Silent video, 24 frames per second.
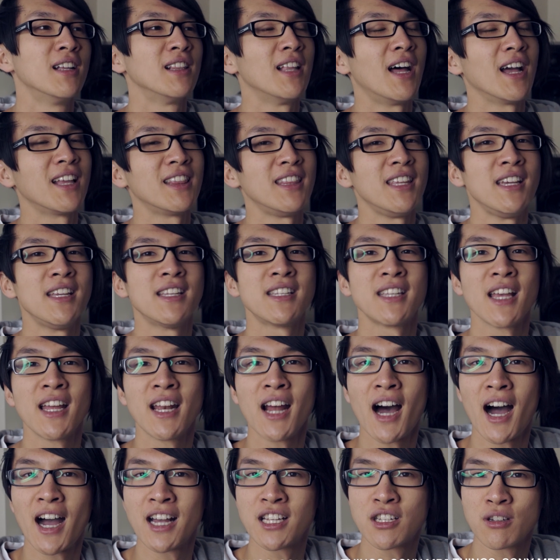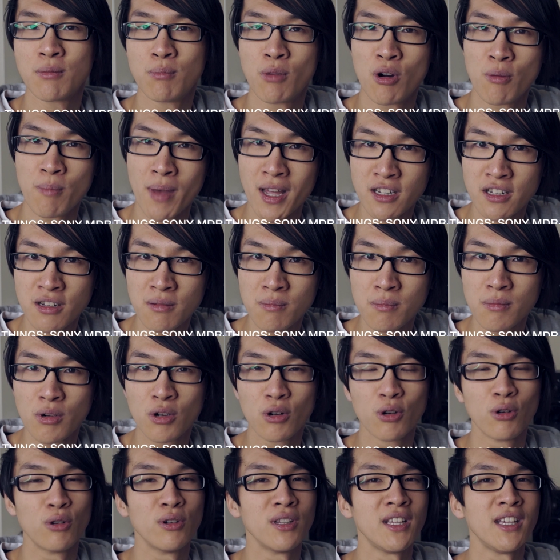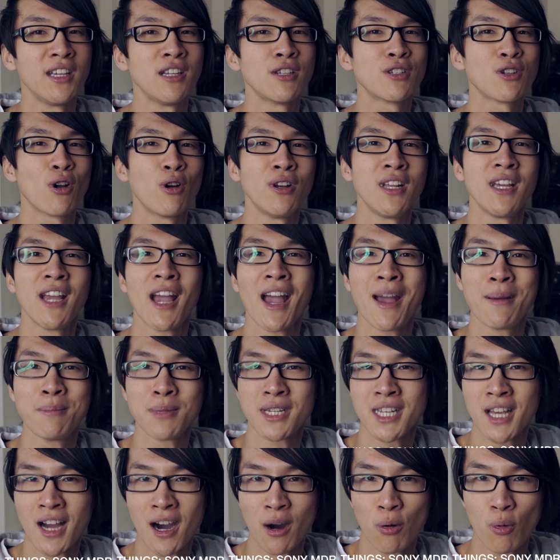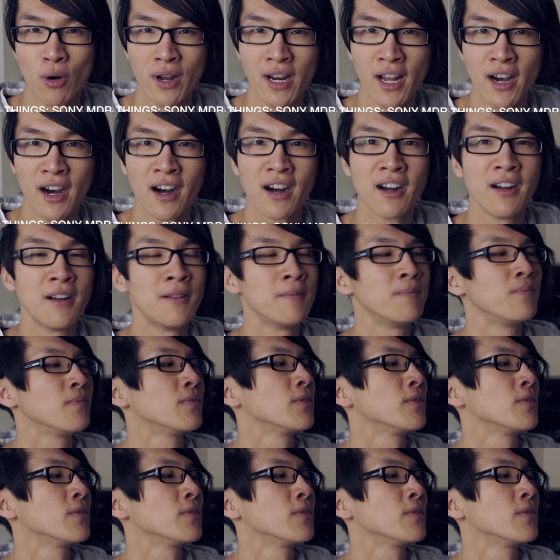like the Sennheiser Momentum or the Sony MDR1R.